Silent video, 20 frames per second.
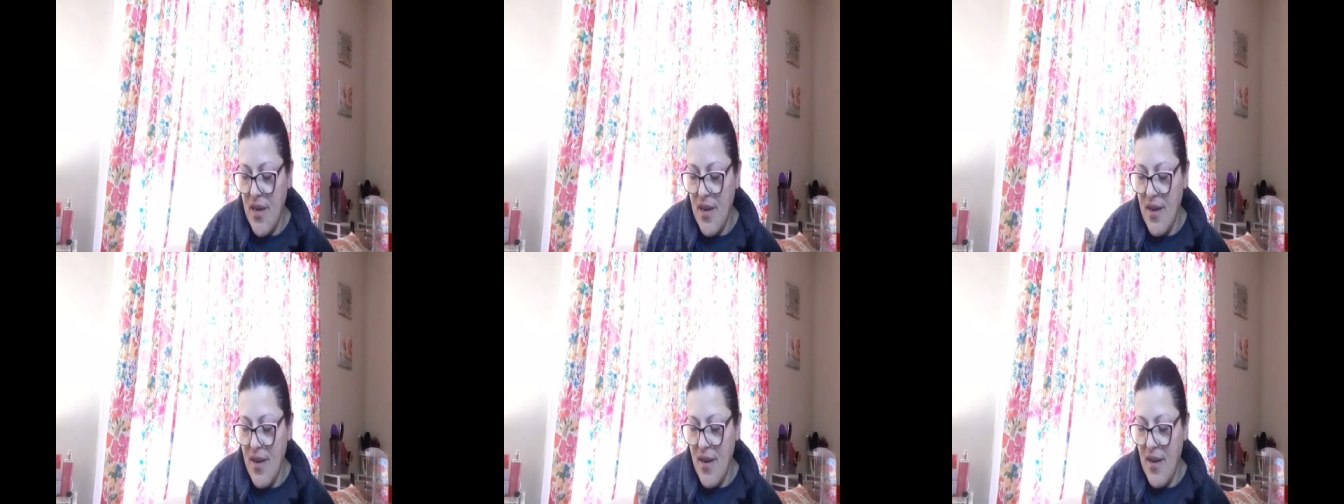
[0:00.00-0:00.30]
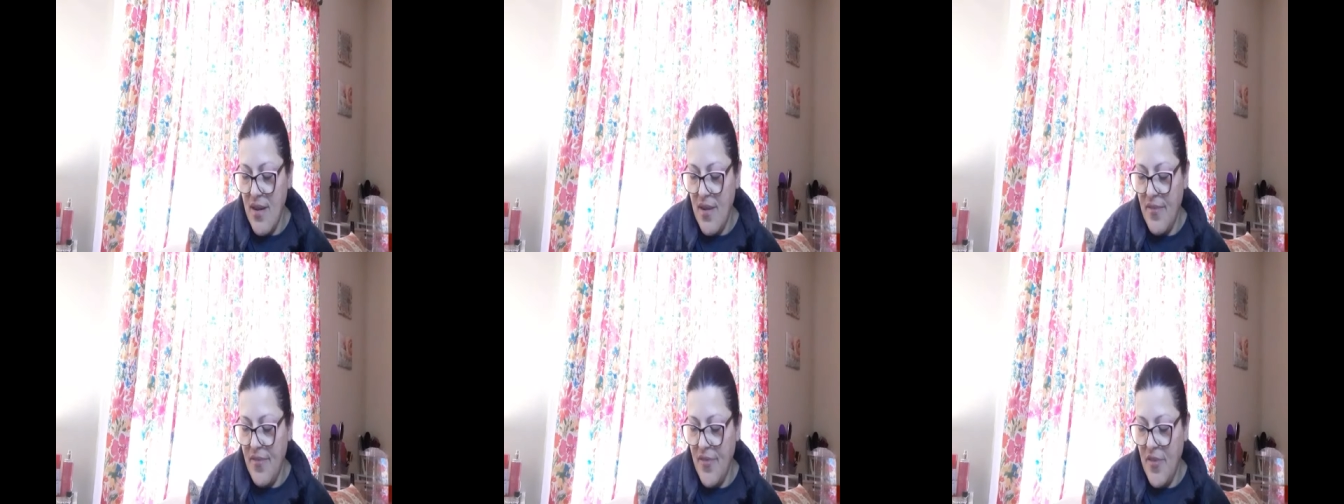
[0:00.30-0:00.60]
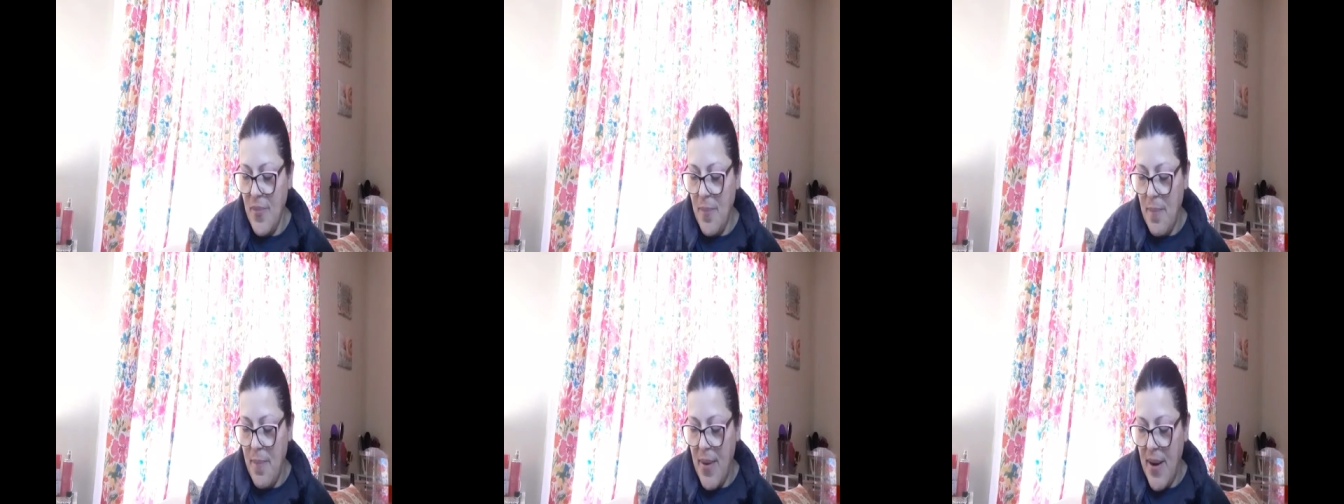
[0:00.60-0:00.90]
loved
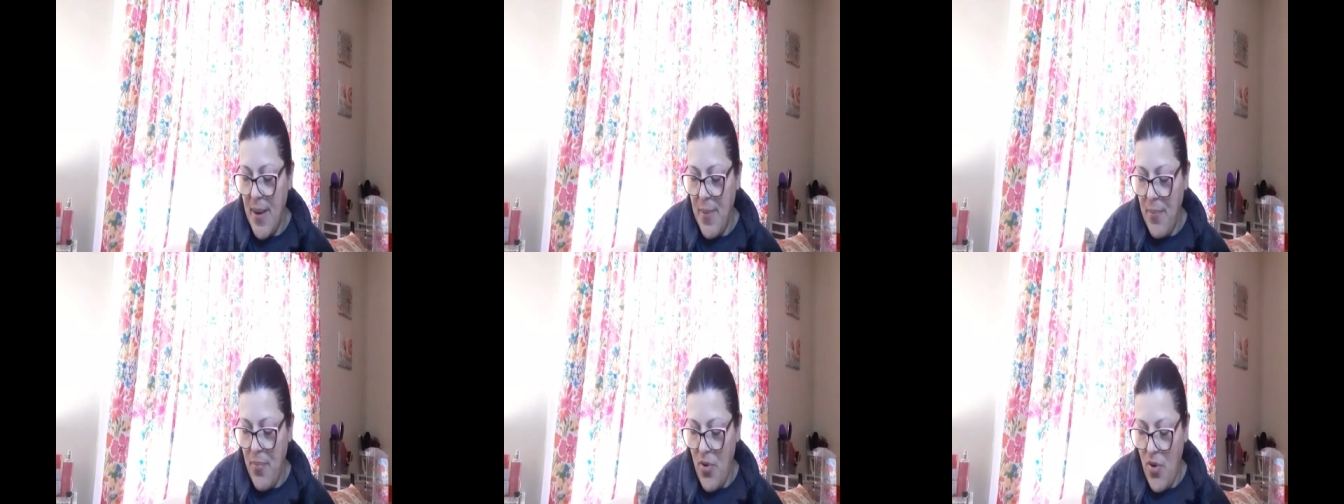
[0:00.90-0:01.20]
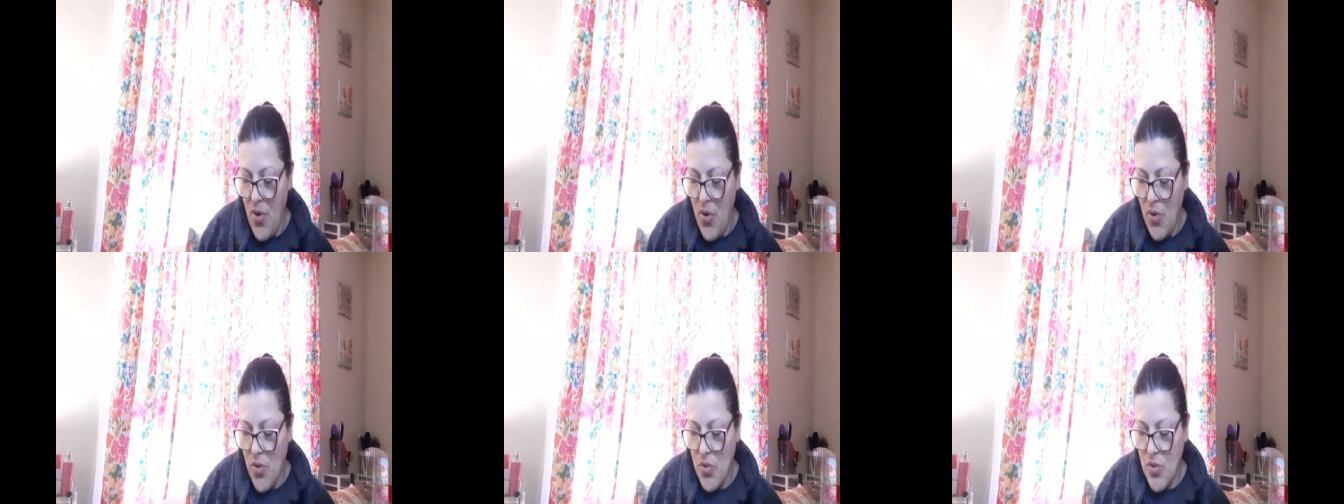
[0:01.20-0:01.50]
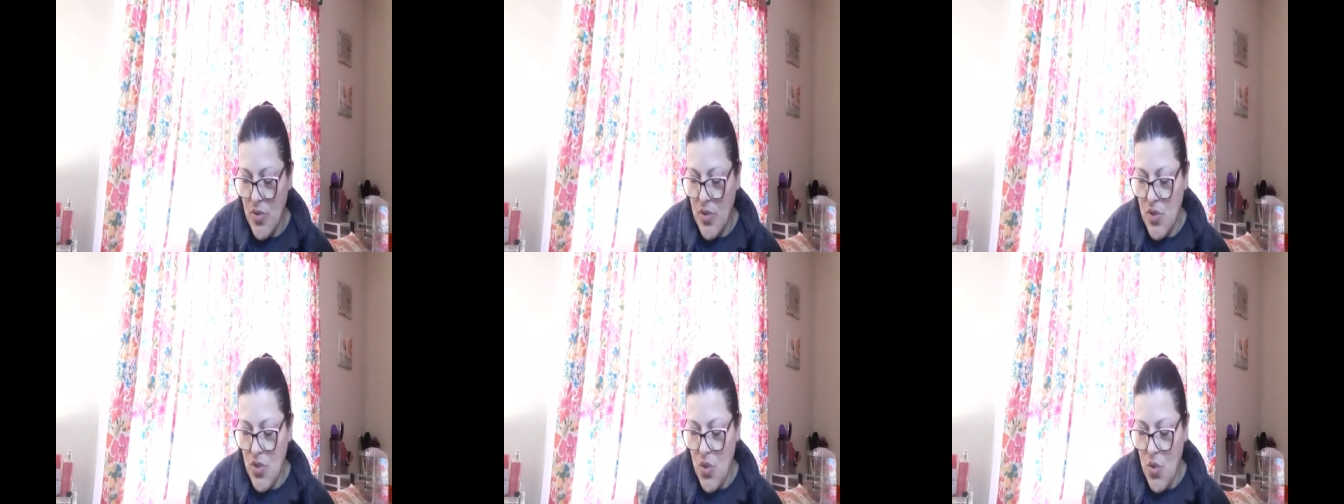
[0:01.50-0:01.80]
by
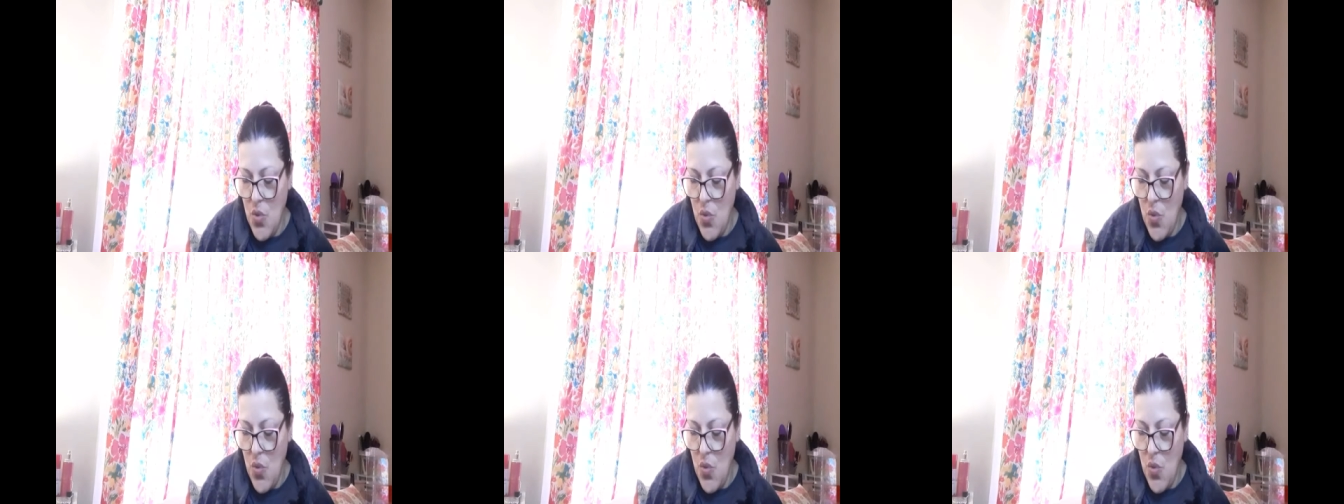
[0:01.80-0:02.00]
pros.